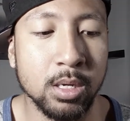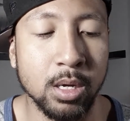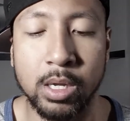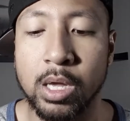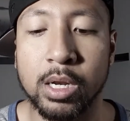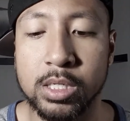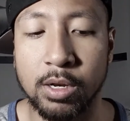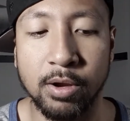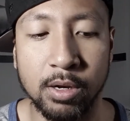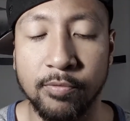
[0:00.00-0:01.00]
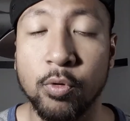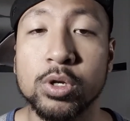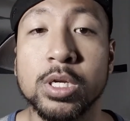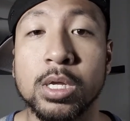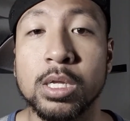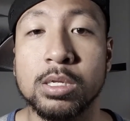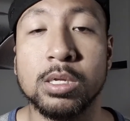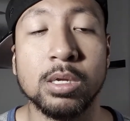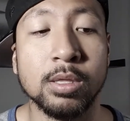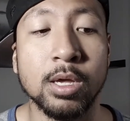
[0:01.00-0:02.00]
Again, it's un unfortunate
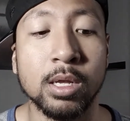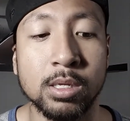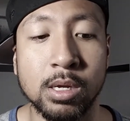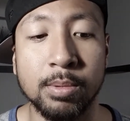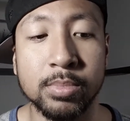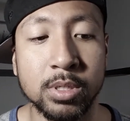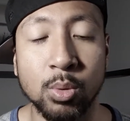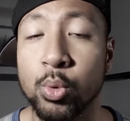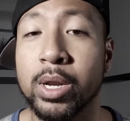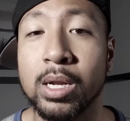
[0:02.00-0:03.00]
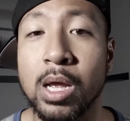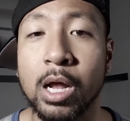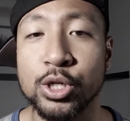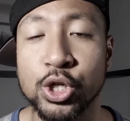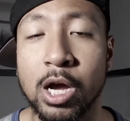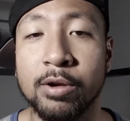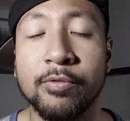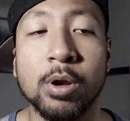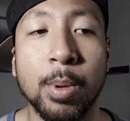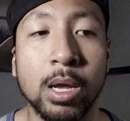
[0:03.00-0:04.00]
that um, someone had gotten shot in
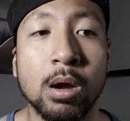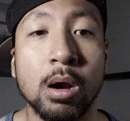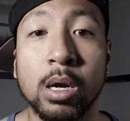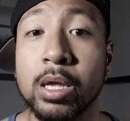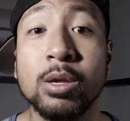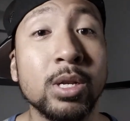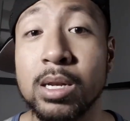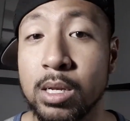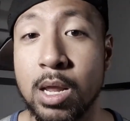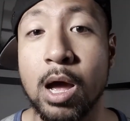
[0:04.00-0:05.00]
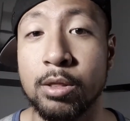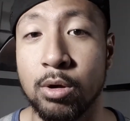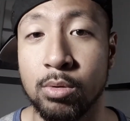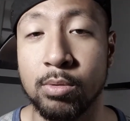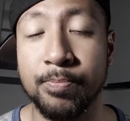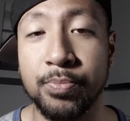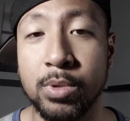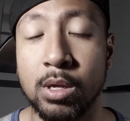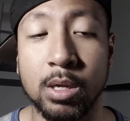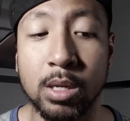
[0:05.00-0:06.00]
front of my car. He didn't die, though.
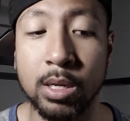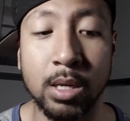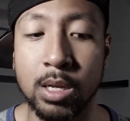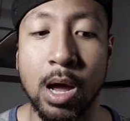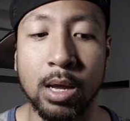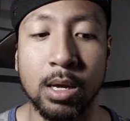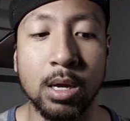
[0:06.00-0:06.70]
He, he didn't die.